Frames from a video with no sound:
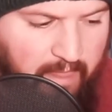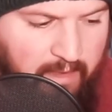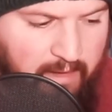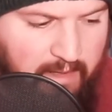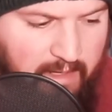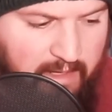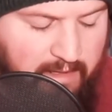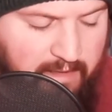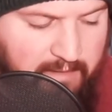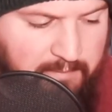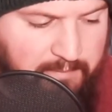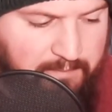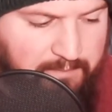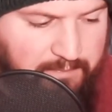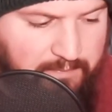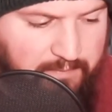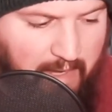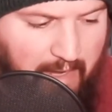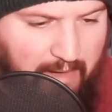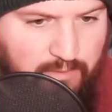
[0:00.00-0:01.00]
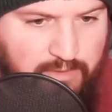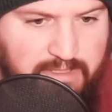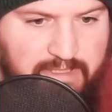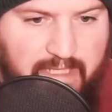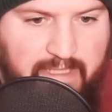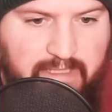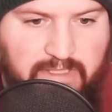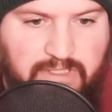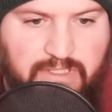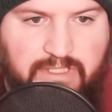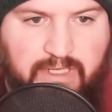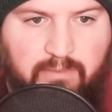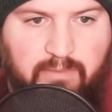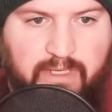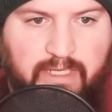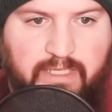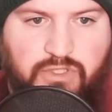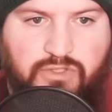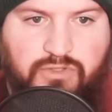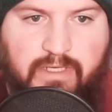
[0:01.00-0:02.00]
I would say to
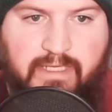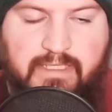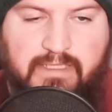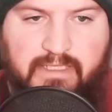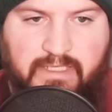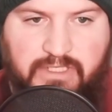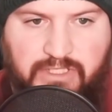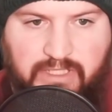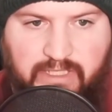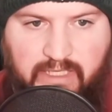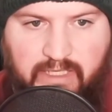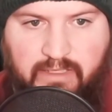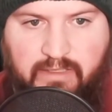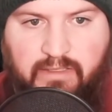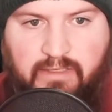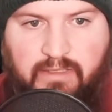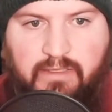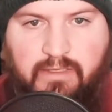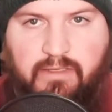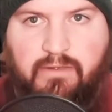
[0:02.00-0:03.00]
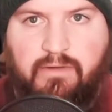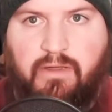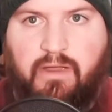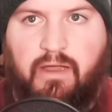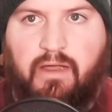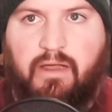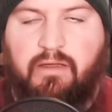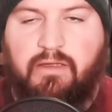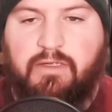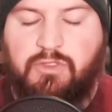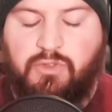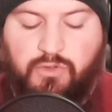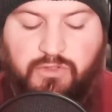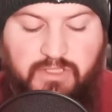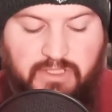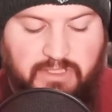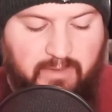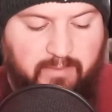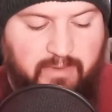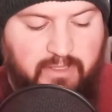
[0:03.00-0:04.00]
somebody transitioning, or
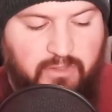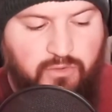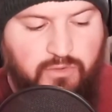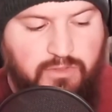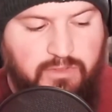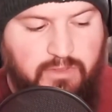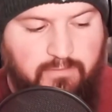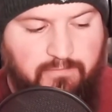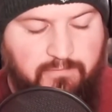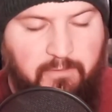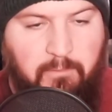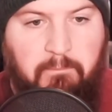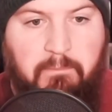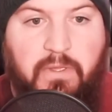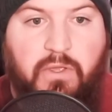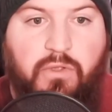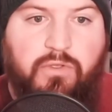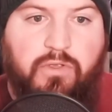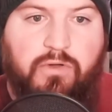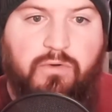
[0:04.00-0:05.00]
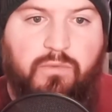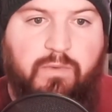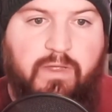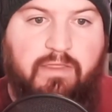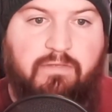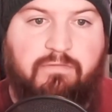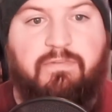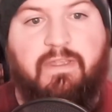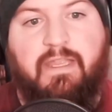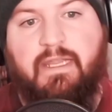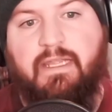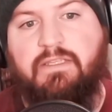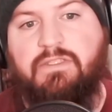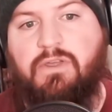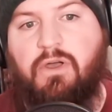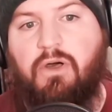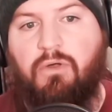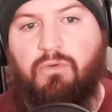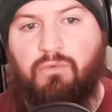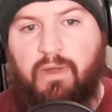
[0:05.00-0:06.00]
to somebody who's familiar with Phoenix
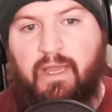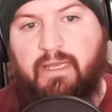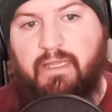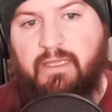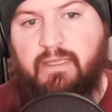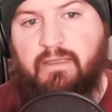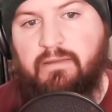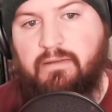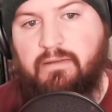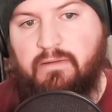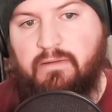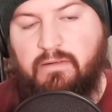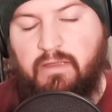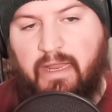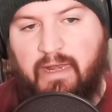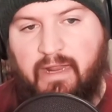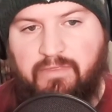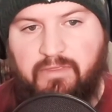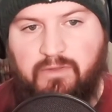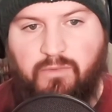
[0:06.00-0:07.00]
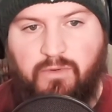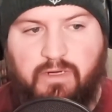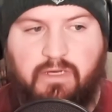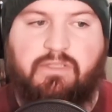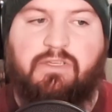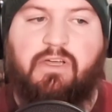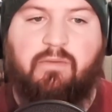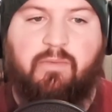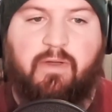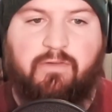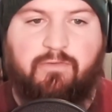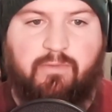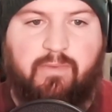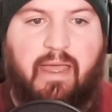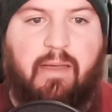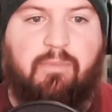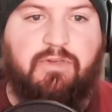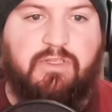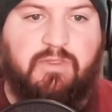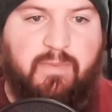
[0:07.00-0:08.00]
already, and I think we're going to talk about it from
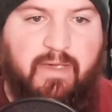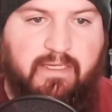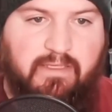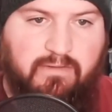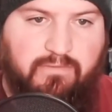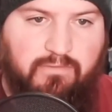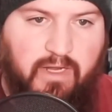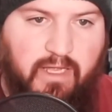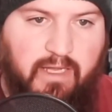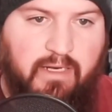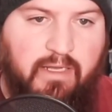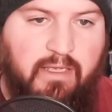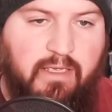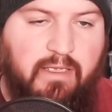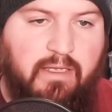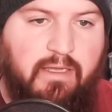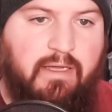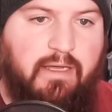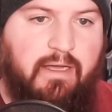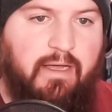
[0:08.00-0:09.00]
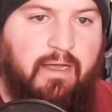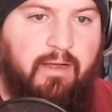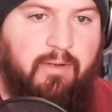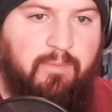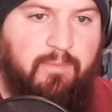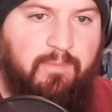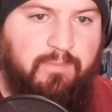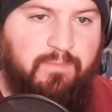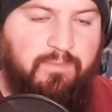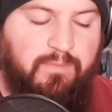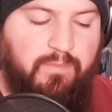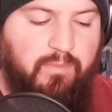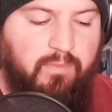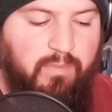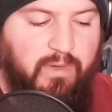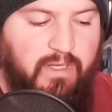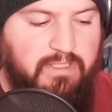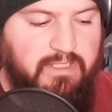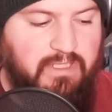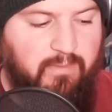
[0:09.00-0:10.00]
that perspective, right?
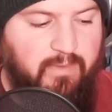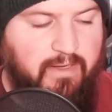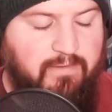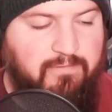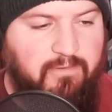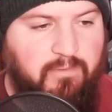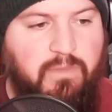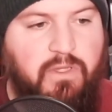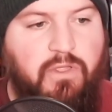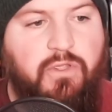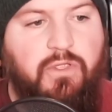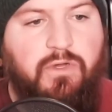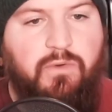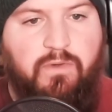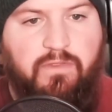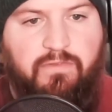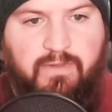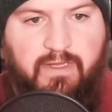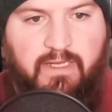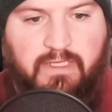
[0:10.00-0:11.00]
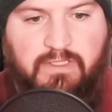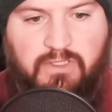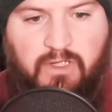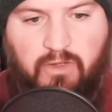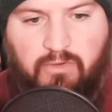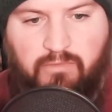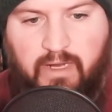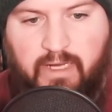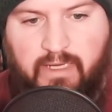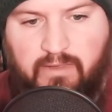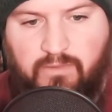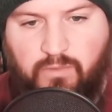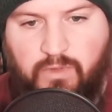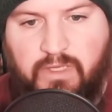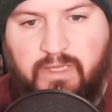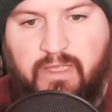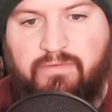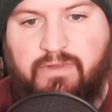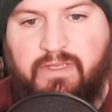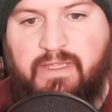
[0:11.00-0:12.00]
But somebody familiar with Phoenix already
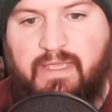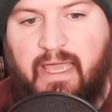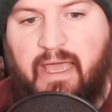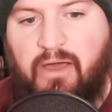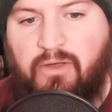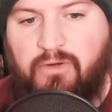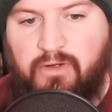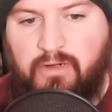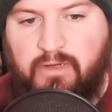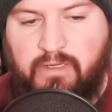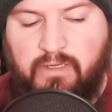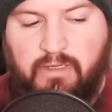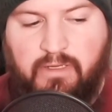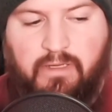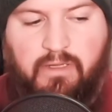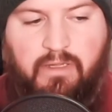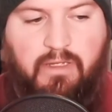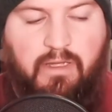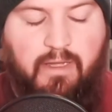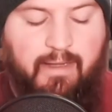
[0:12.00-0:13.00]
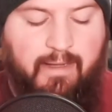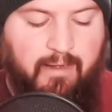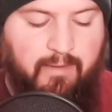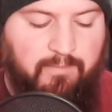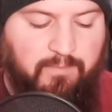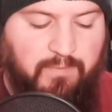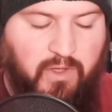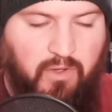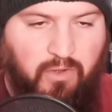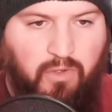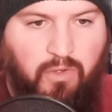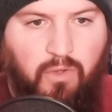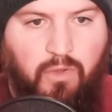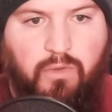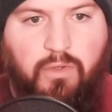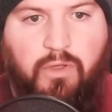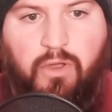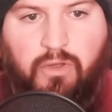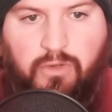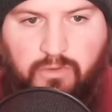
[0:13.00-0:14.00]
will have encountered a
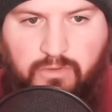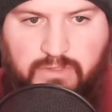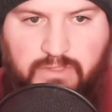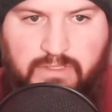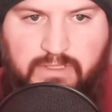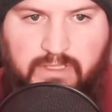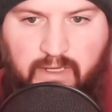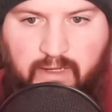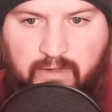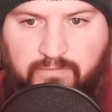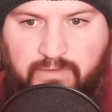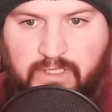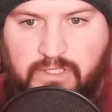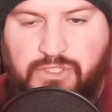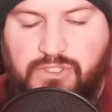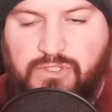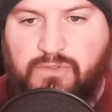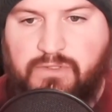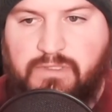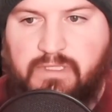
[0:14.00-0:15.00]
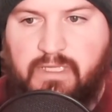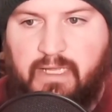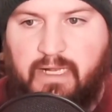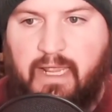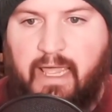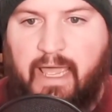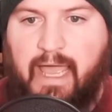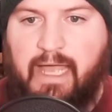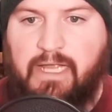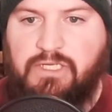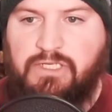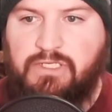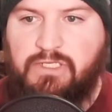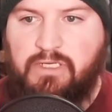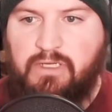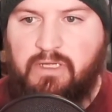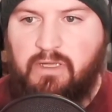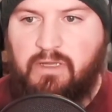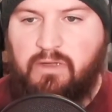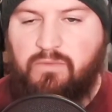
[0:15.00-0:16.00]
whole host of issues that Ash
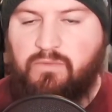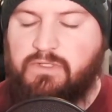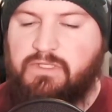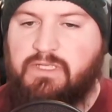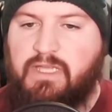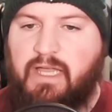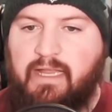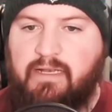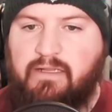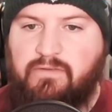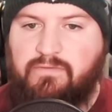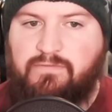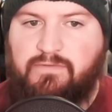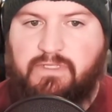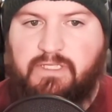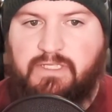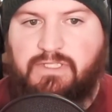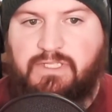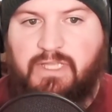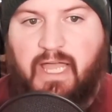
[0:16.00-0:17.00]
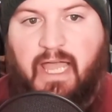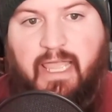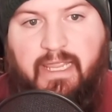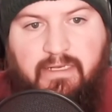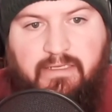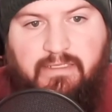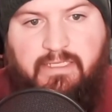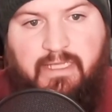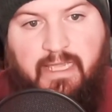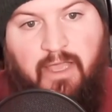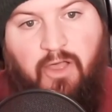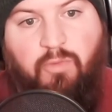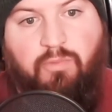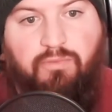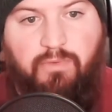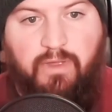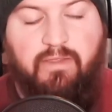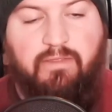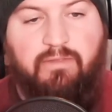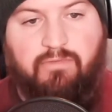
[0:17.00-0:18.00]
was kind of designed to help
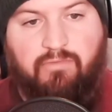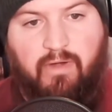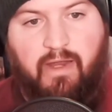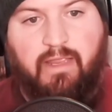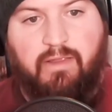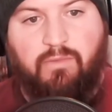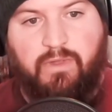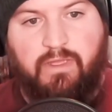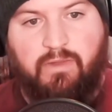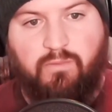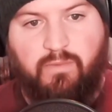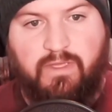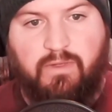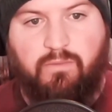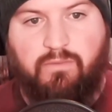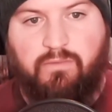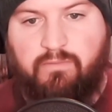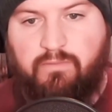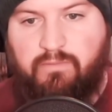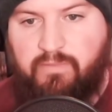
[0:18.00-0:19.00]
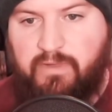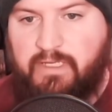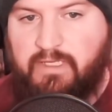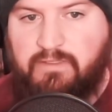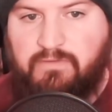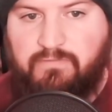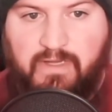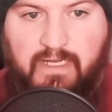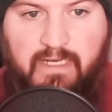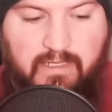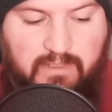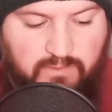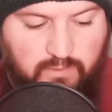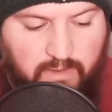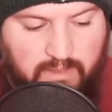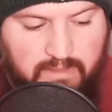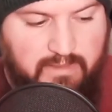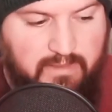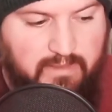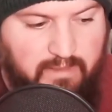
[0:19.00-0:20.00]
with, right? We because Phoenix
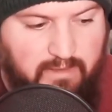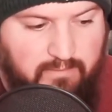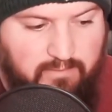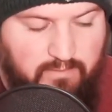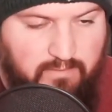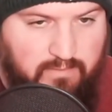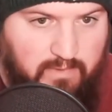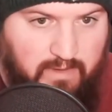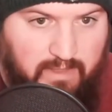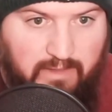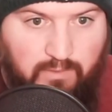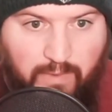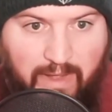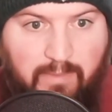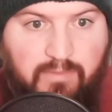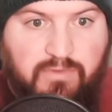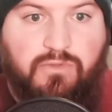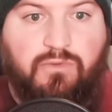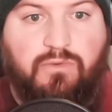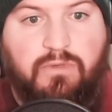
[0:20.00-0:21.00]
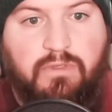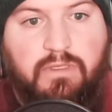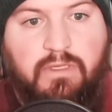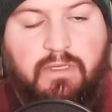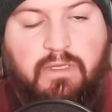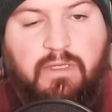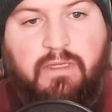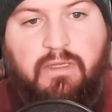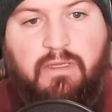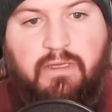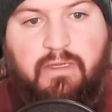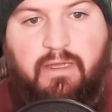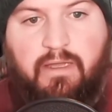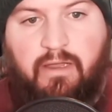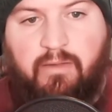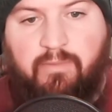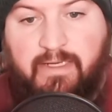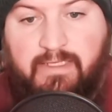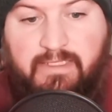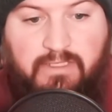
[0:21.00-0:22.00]
was the web tool,
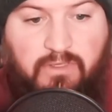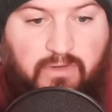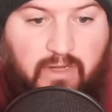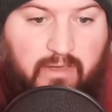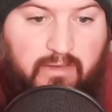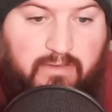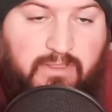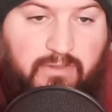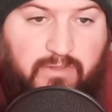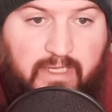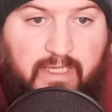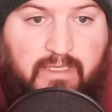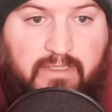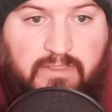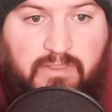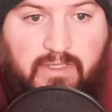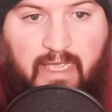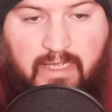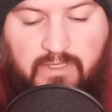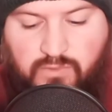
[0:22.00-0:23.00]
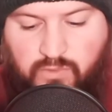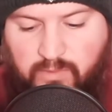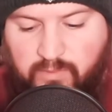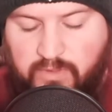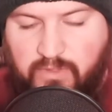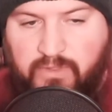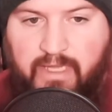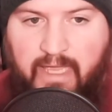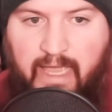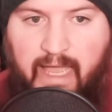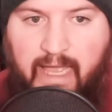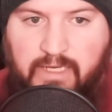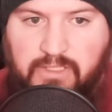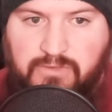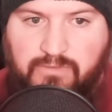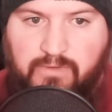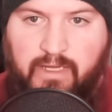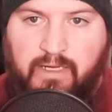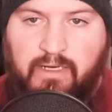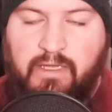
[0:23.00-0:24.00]
and still is as we're building
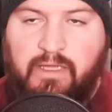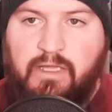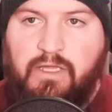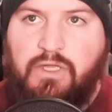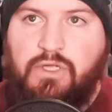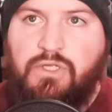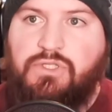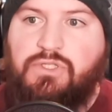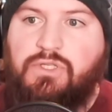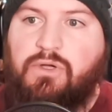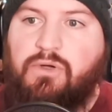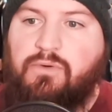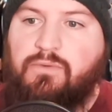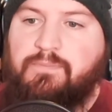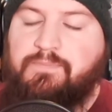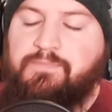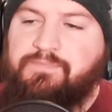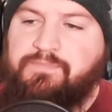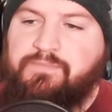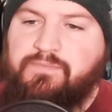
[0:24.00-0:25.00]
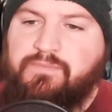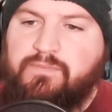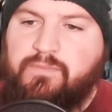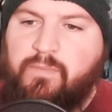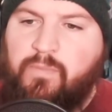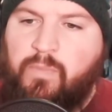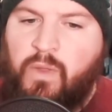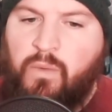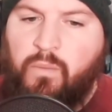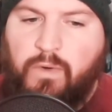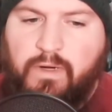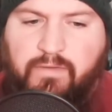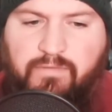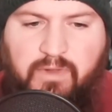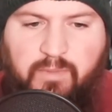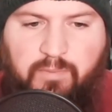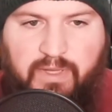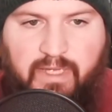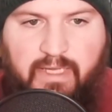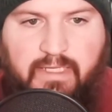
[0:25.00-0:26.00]
Ash, right? So one of
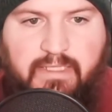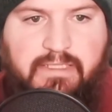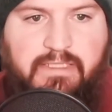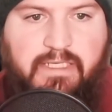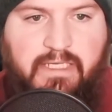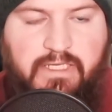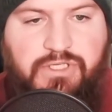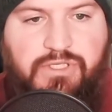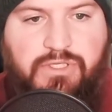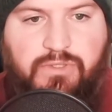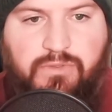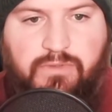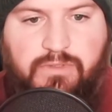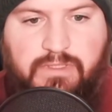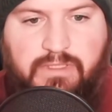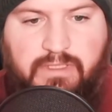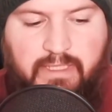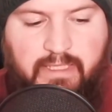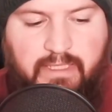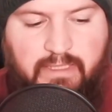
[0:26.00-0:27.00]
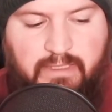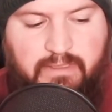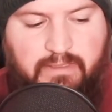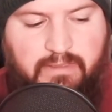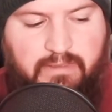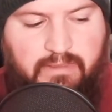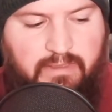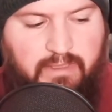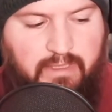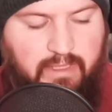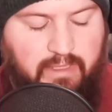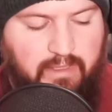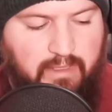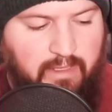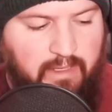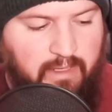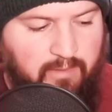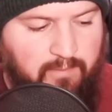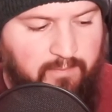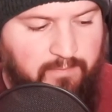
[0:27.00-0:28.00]
the biggest issues is
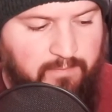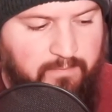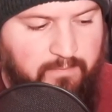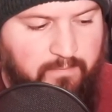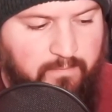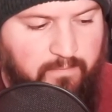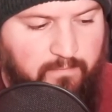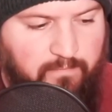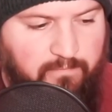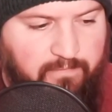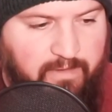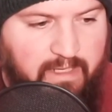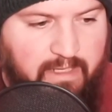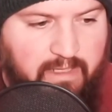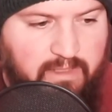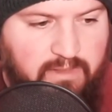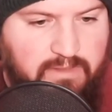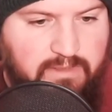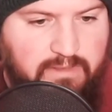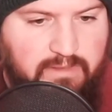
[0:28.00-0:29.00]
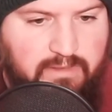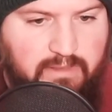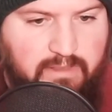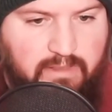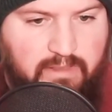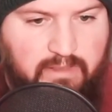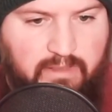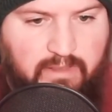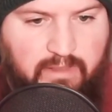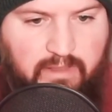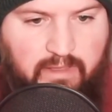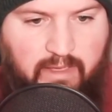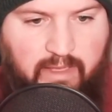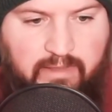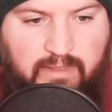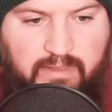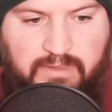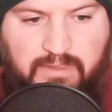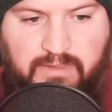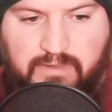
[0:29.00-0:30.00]
Phoenix,
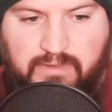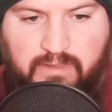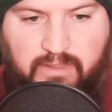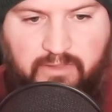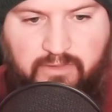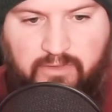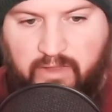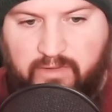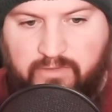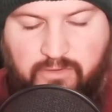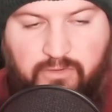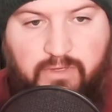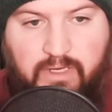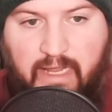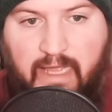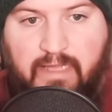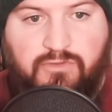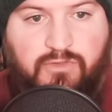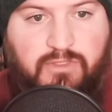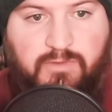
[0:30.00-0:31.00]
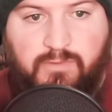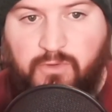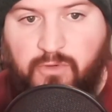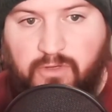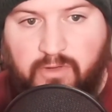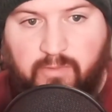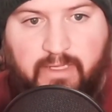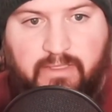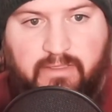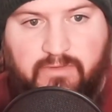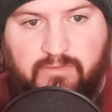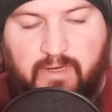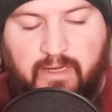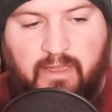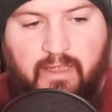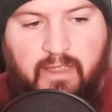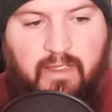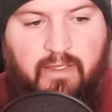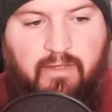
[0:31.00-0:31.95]
and this is, you can ask Chris McCord about this, right?